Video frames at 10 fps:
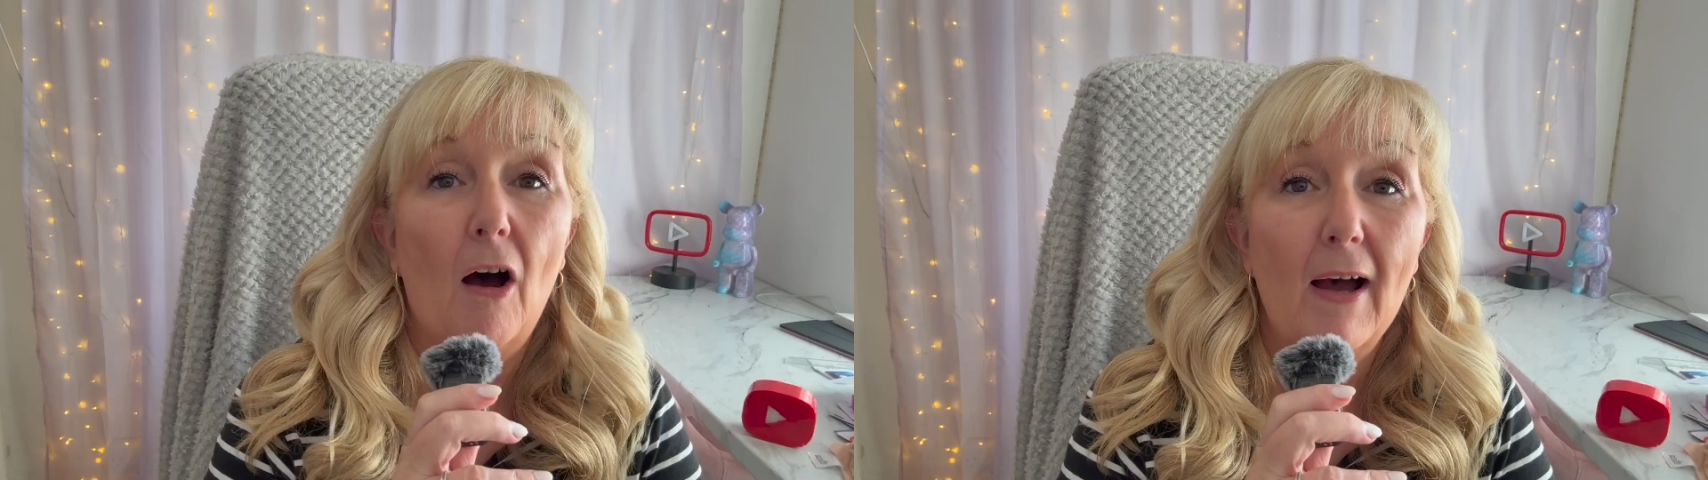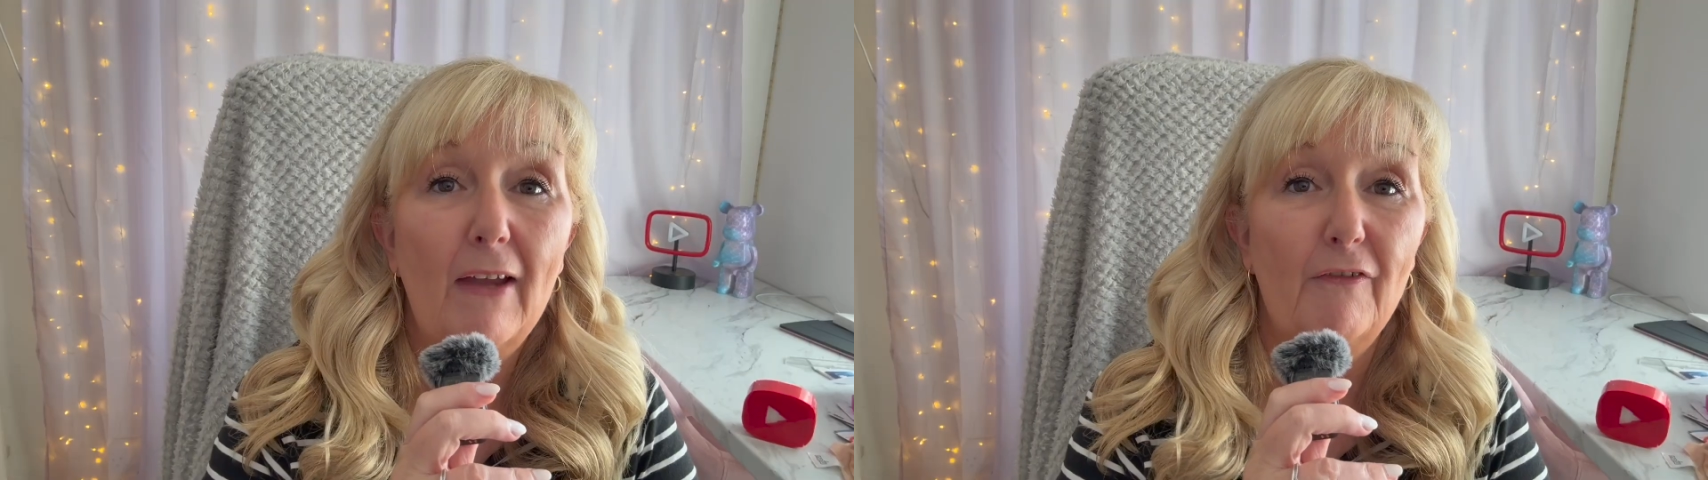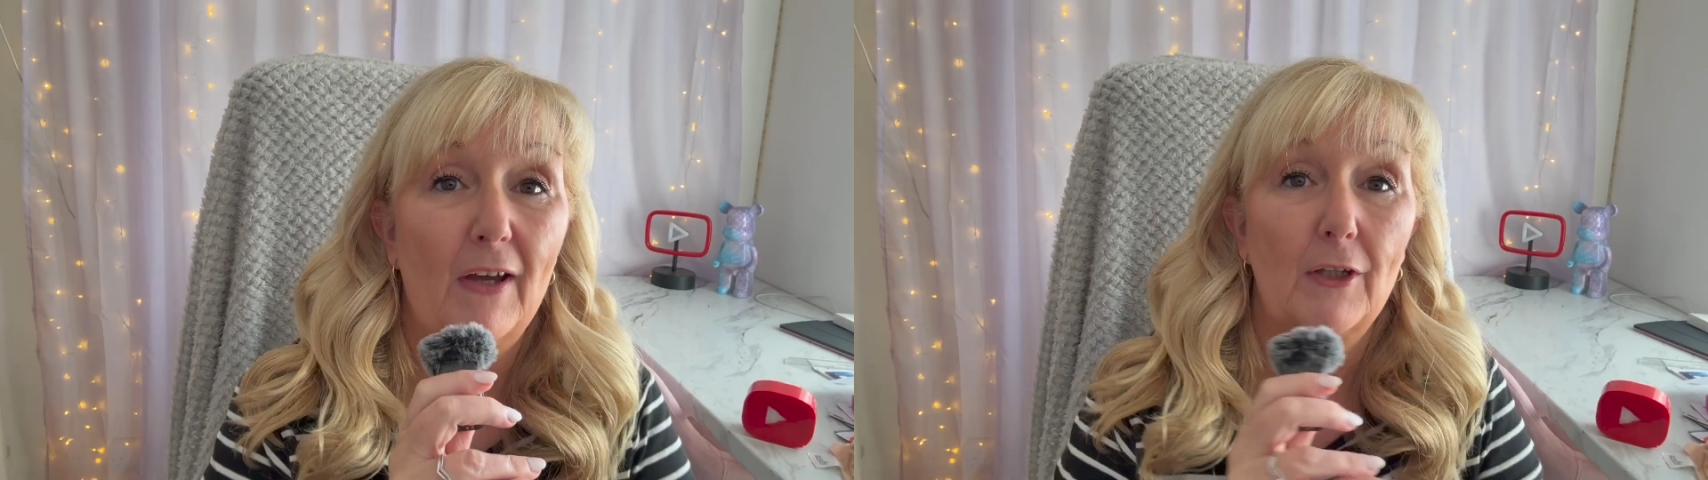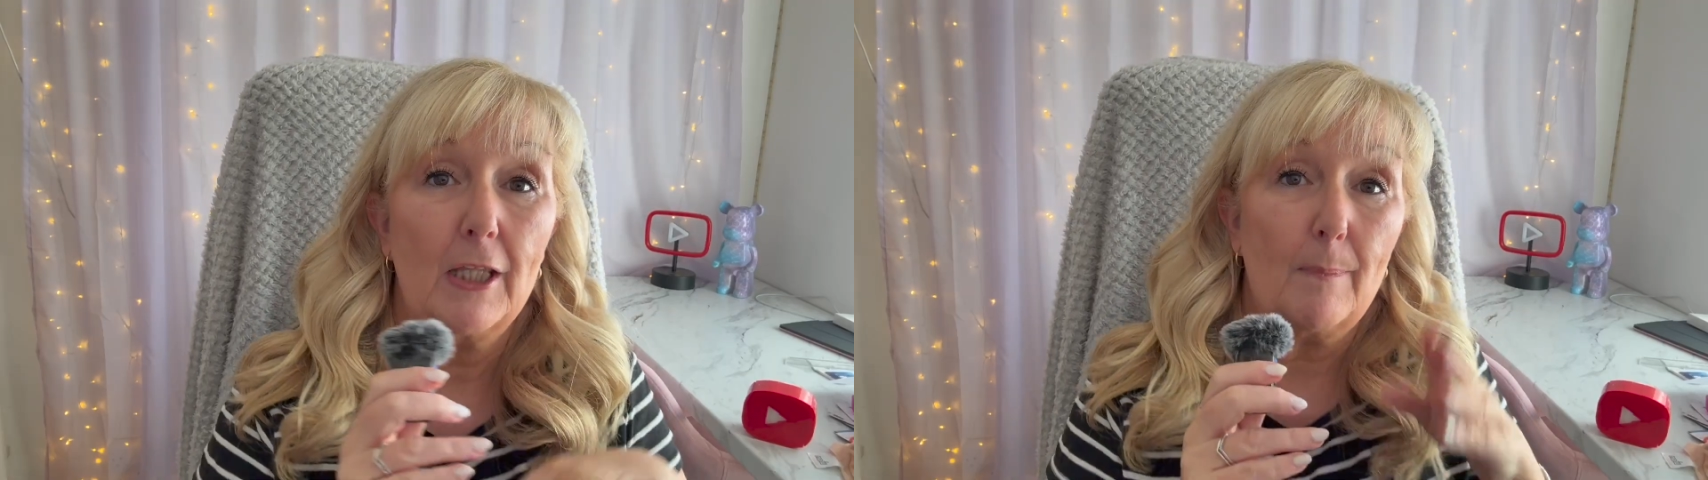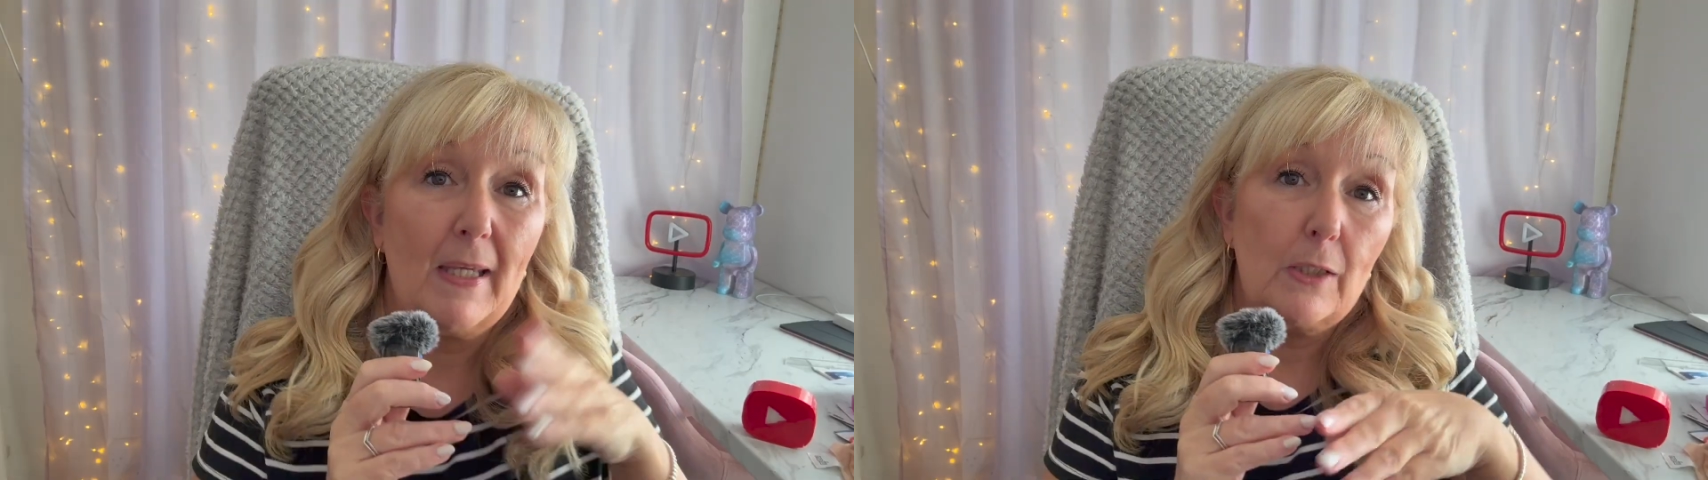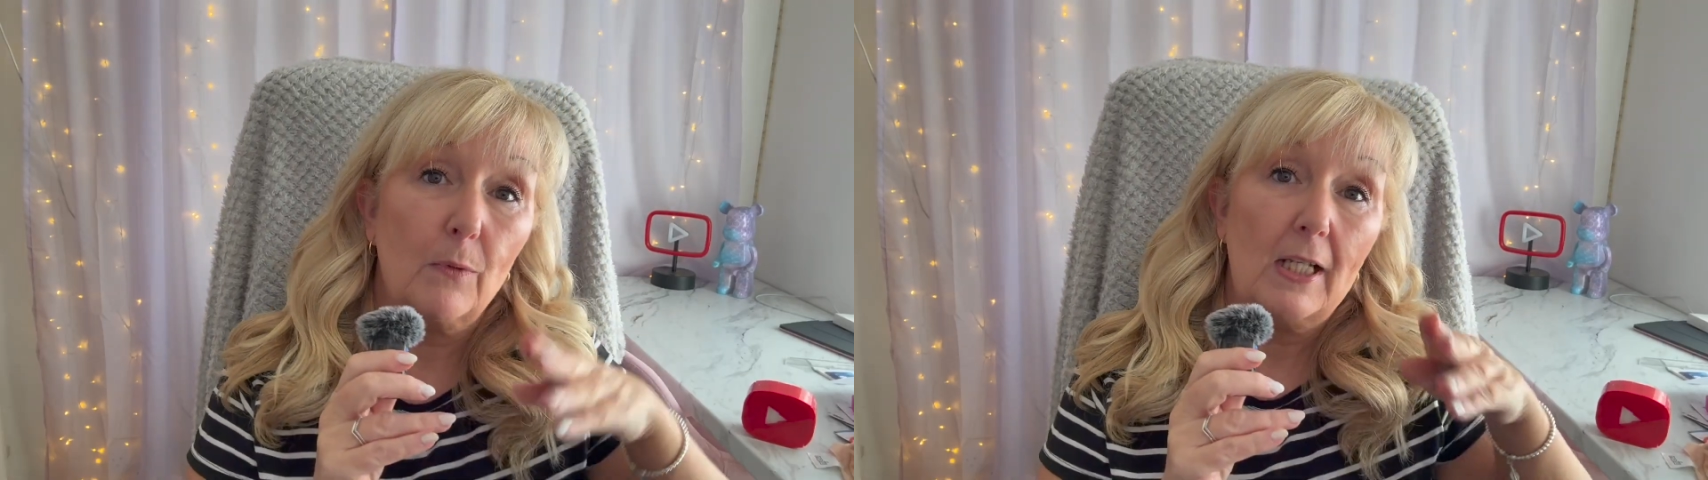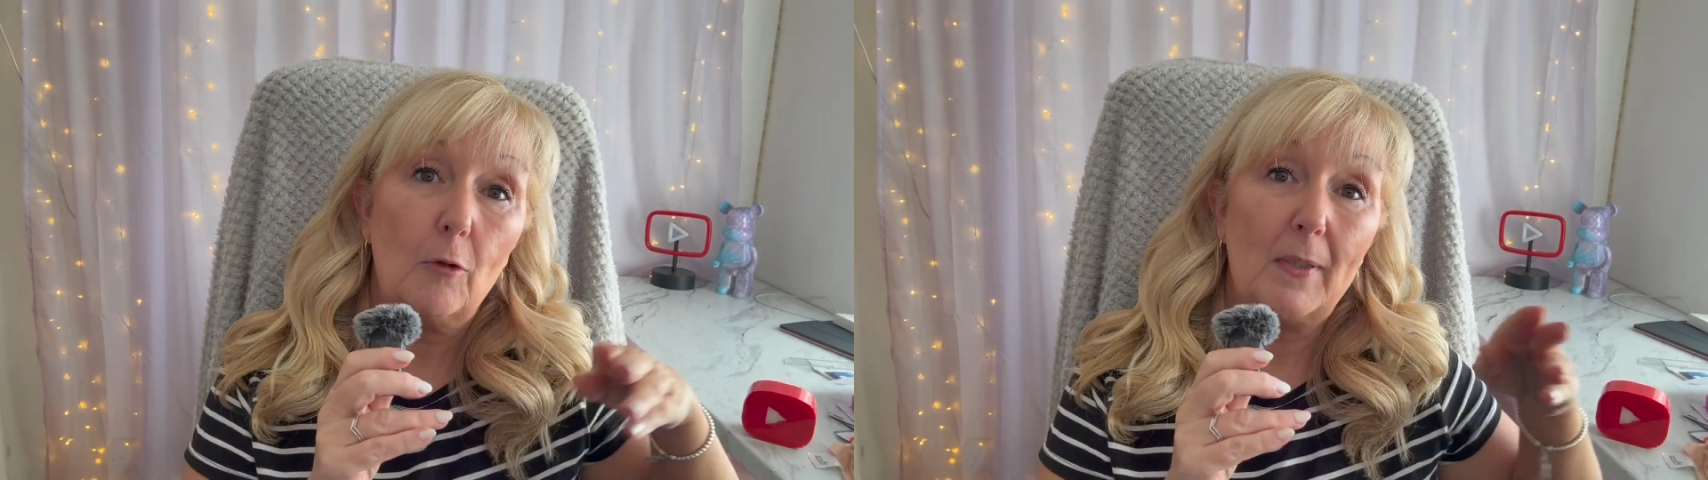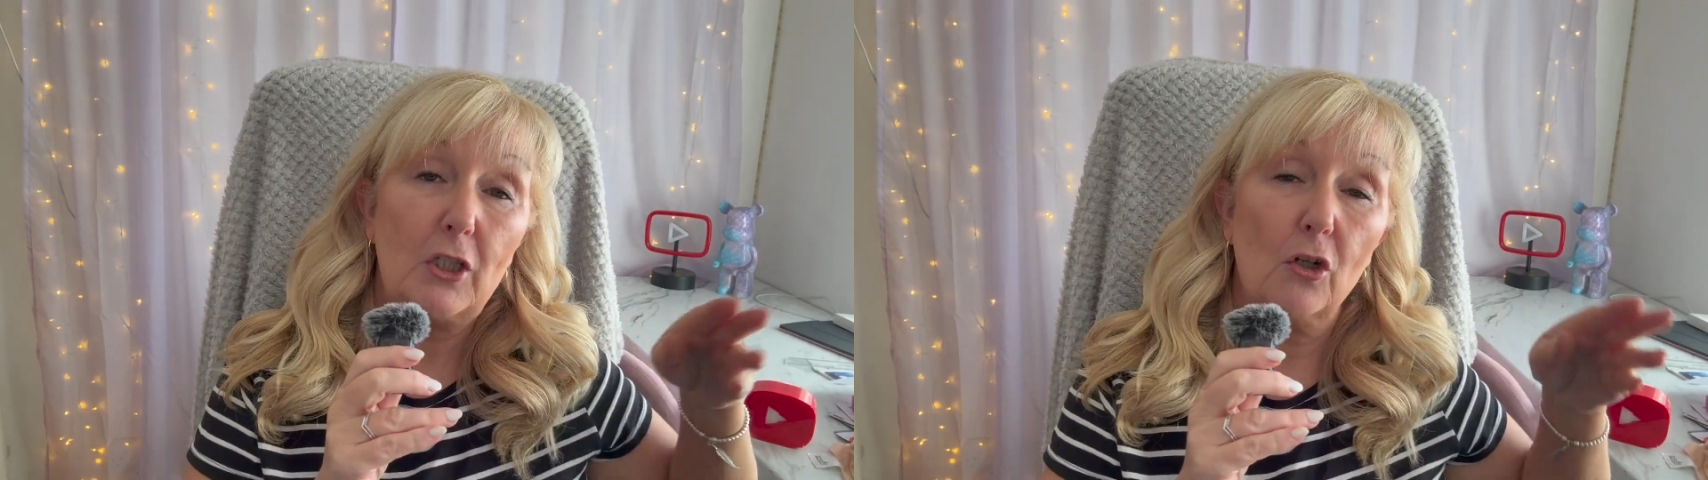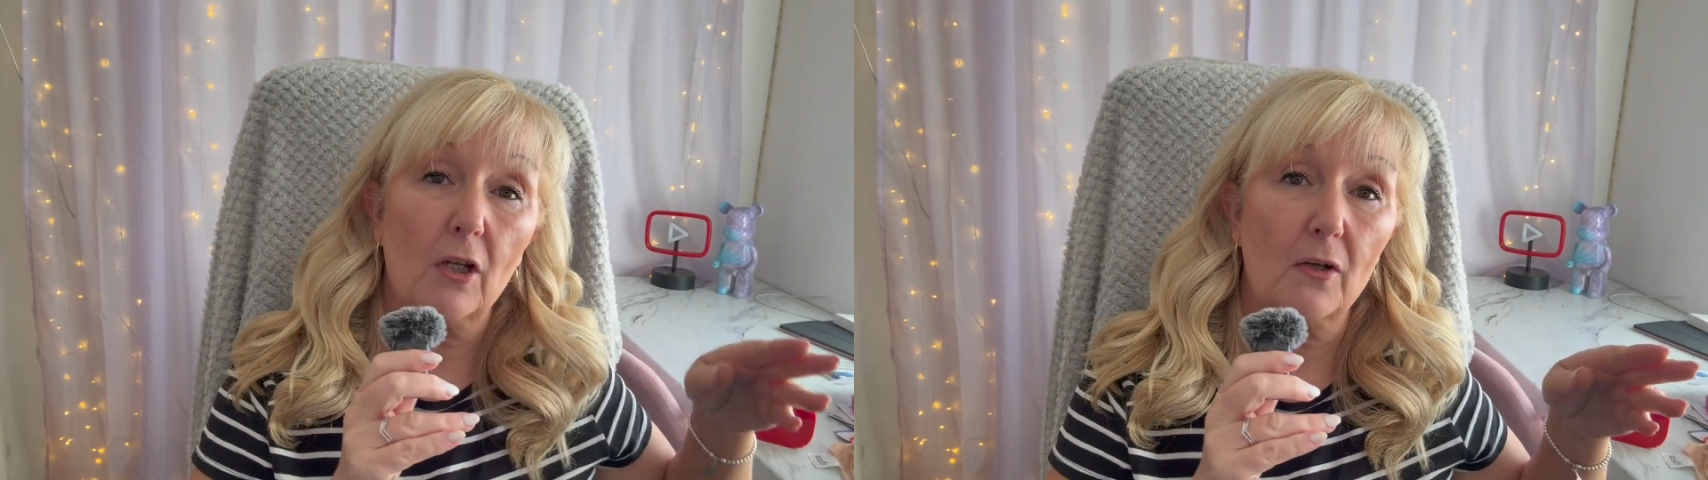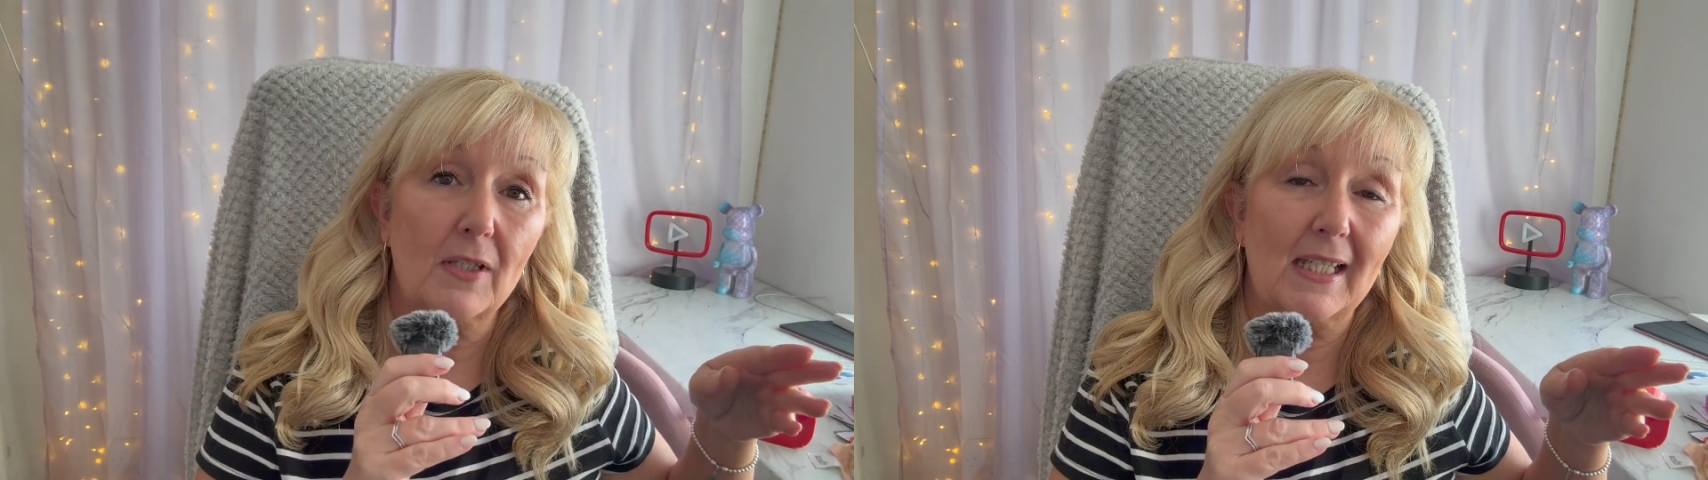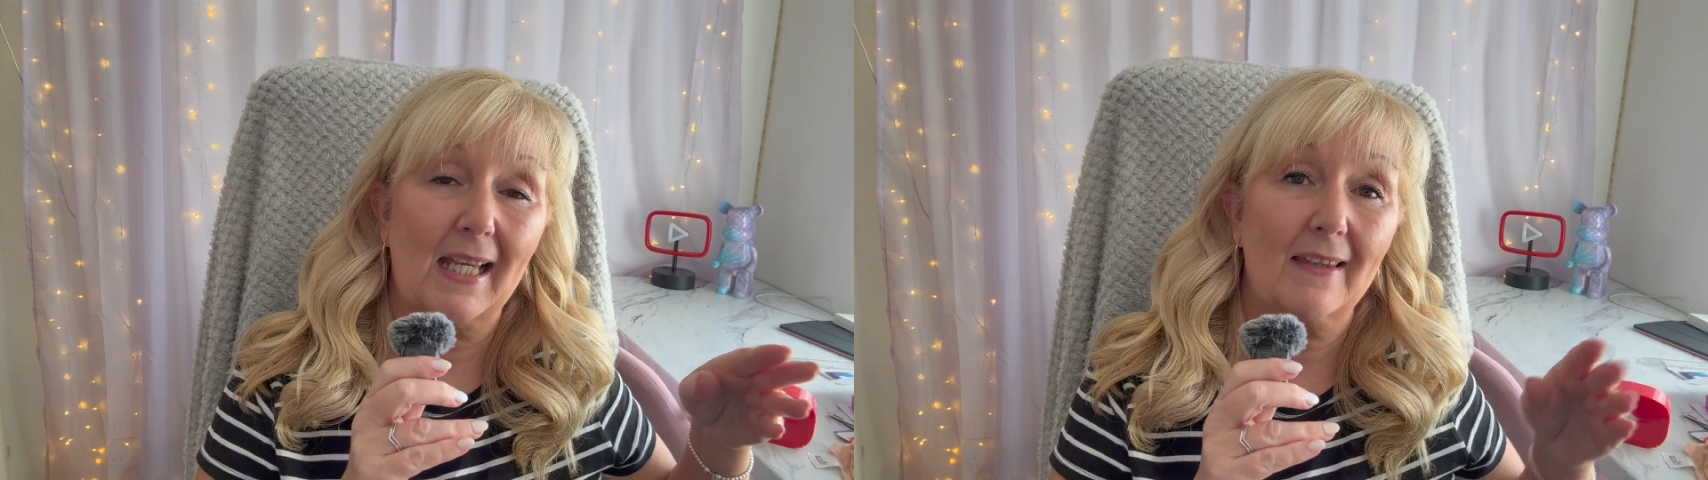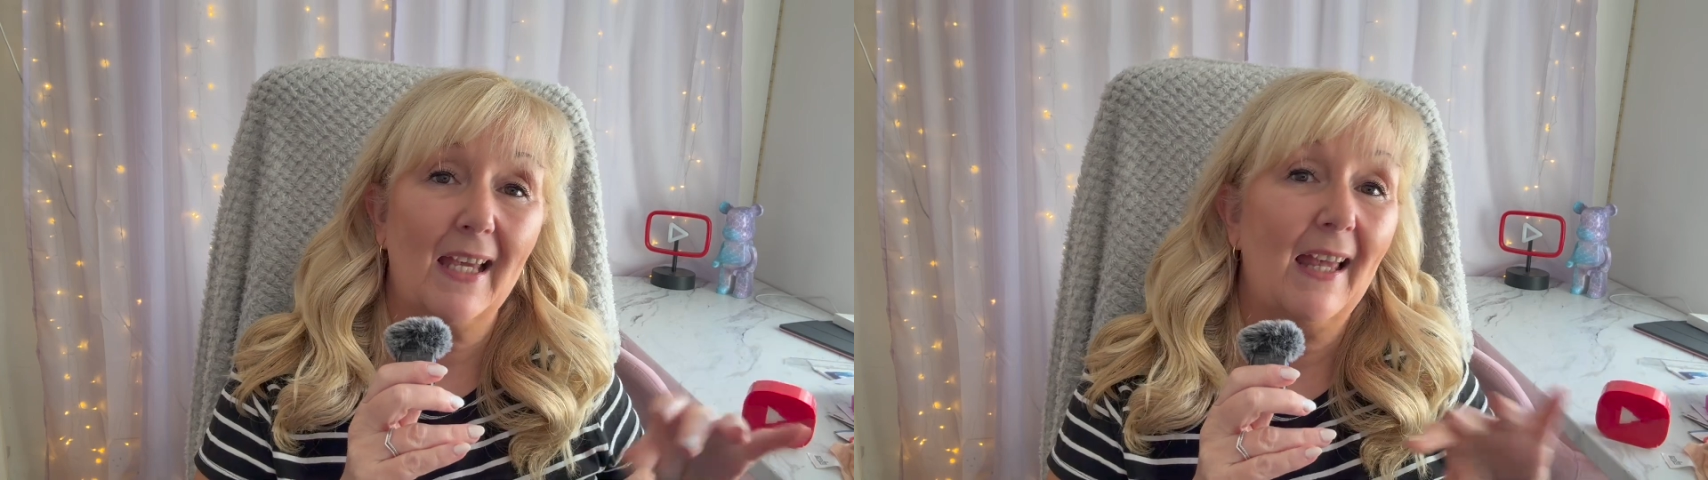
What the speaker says: I found that the beds were a little bit too close together